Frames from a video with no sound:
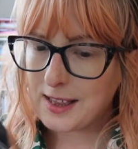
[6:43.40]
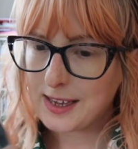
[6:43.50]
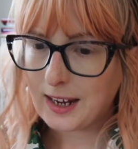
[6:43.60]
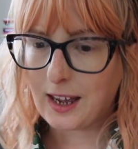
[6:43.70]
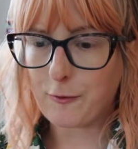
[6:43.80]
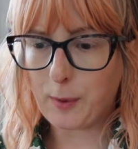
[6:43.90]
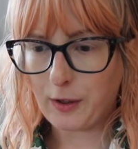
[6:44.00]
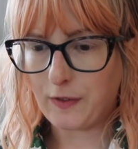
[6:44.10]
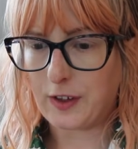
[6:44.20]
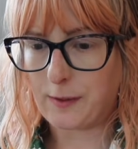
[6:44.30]
DNF'd
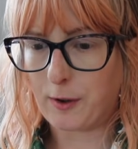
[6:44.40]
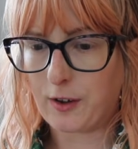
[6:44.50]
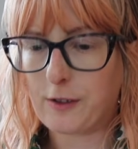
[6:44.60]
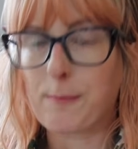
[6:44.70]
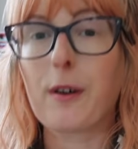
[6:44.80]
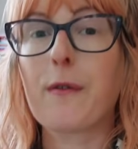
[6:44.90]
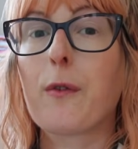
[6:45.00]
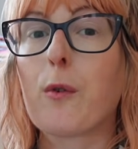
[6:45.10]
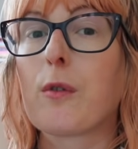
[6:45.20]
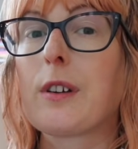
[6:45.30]
both of these books, but
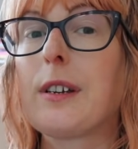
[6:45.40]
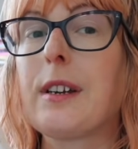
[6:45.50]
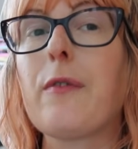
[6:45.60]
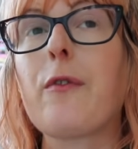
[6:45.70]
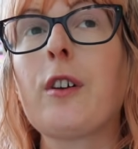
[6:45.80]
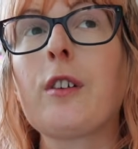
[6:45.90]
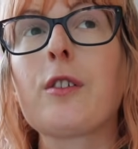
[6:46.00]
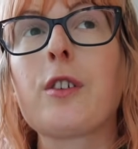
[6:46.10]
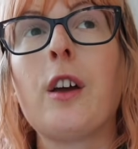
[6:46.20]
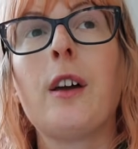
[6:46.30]
for
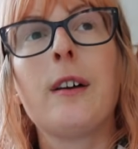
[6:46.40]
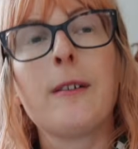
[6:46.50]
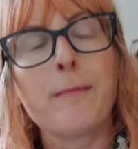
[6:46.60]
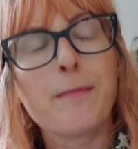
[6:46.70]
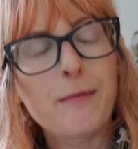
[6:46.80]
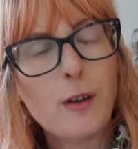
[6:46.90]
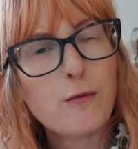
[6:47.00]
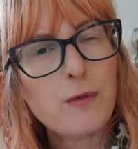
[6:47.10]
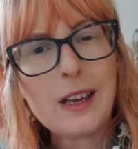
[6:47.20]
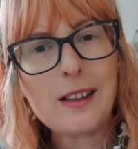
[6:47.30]
different
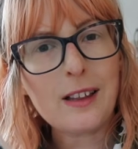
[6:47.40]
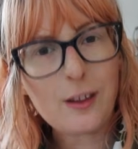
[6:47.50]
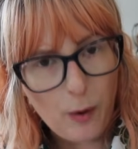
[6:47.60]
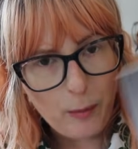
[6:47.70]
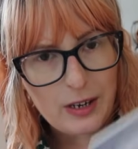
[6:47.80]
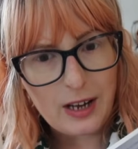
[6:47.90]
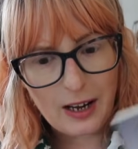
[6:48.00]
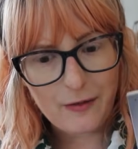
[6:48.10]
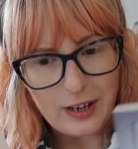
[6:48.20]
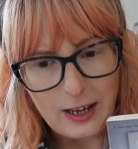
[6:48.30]
reasons when we
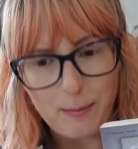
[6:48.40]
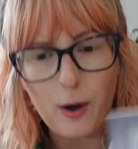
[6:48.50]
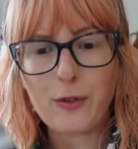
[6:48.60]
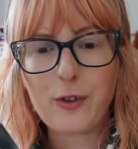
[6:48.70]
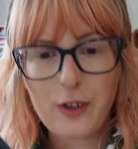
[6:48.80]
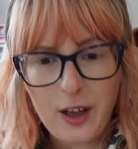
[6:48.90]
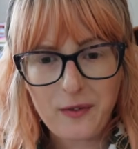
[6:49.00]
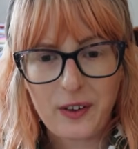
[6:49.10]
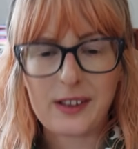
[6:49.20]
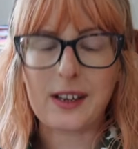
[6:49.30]
dive deep, but on the
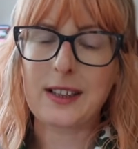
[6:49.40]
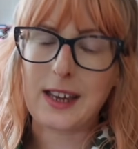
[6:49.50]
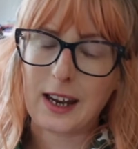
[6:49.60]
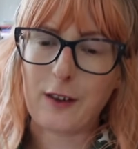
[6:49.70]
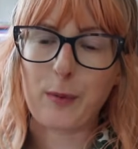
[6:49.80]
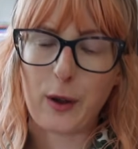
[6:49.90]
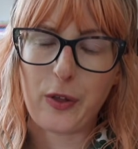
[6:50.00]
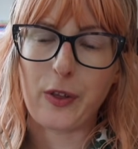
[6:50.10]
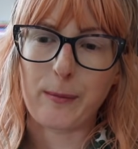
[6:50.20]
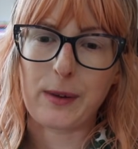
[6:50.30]
surface I DNF both
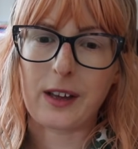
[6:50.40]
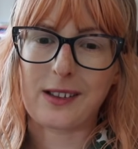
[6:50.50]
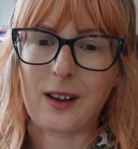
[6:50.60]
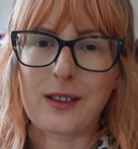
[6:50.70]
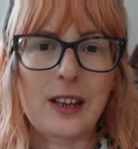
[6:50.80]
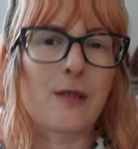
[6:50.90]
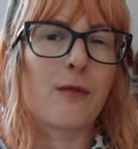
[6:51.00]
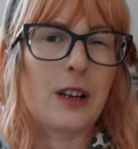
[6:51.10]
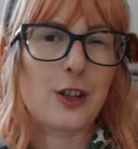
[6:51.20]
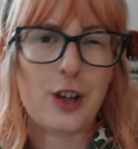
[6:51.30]
of them because I didn't
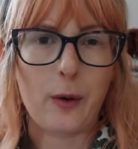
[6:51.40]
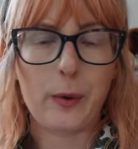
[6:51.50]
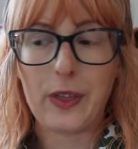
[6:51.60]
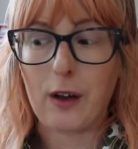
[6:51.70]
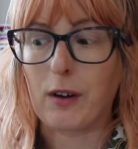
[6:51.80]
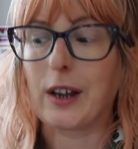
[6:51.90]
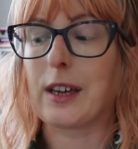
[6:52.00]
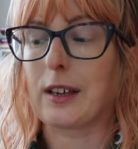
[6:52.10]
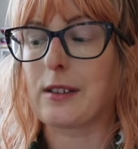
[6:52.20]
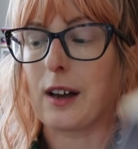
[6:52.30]
really gel with their
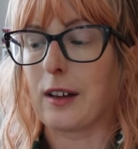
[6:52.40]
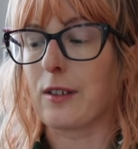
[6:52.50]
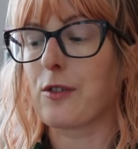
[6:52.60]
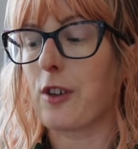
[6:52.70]
writing styles.